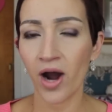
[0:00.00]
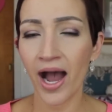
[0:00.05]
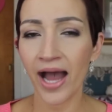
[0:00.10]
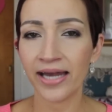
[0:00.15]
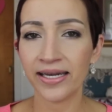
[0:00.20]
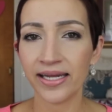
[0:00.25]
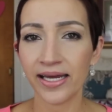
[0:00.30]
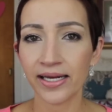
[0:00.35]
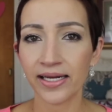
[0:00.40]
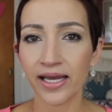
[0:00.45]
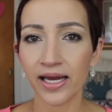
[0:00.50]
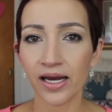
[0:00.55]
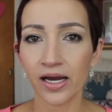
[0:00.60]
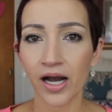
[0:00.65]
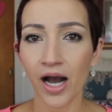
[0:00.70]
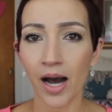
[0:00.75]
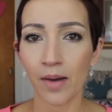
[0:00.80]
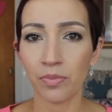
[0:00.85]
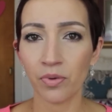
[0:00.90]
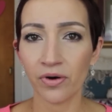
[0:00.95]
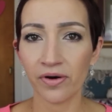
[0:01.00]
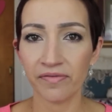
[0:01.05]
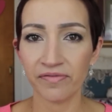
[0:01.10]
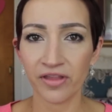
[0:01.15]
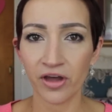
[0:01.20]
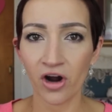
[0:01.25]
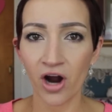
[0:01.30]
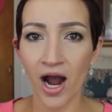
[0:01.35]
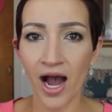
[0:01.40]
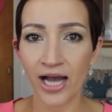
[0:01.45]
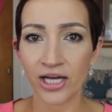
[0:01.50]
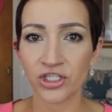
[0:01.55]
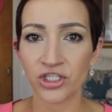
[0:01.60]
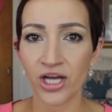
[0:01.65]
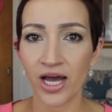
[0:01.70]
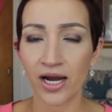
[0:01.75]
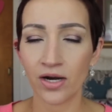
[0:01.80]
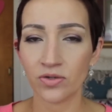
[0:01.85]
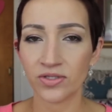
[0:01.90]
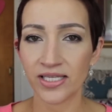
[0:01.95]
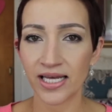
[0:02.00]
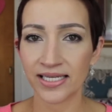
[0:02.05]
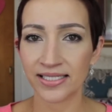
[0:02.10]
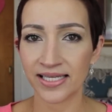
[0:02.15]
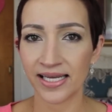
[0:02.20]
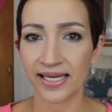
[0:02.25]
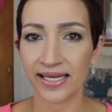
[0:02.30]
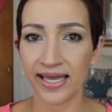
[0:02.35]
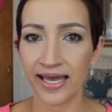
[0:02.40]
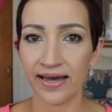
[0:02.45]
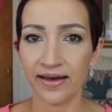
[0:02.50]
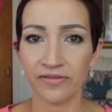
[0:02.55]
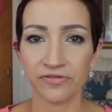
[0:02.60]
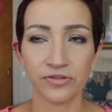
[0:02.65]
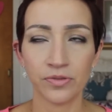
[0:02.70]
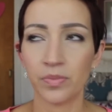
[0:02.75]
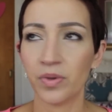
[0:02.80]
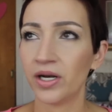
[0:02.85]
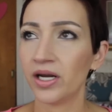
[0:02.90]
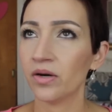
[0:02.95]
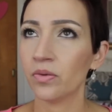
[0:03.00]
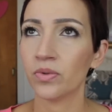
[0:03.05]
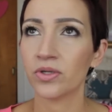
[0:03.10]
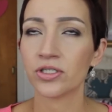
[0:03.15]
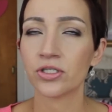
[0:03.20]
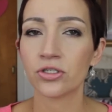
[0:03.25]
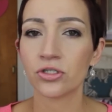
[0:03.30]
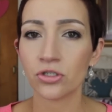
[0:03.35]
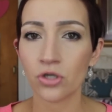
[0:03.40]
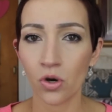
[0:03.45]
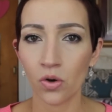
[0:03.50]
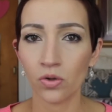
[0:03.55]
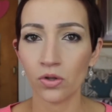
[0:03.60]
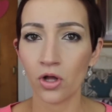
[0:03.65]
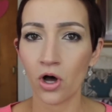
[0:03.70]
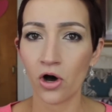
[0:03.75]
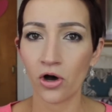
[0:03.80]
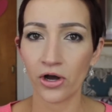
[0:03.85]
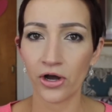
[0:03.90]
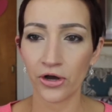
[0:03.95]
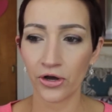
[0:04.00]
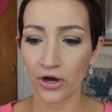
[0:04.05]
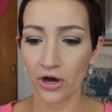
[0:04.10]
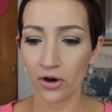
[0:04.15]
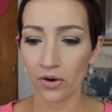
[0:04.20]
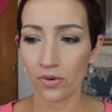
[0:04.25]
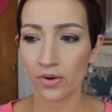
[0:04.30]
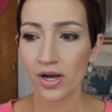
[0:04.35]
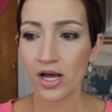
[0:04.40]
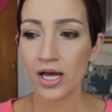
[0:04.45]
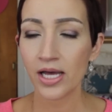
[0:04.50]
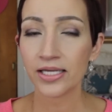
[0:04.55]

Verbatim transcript: I did get a couple of their eyeshadows as a gift, but it was so long ago.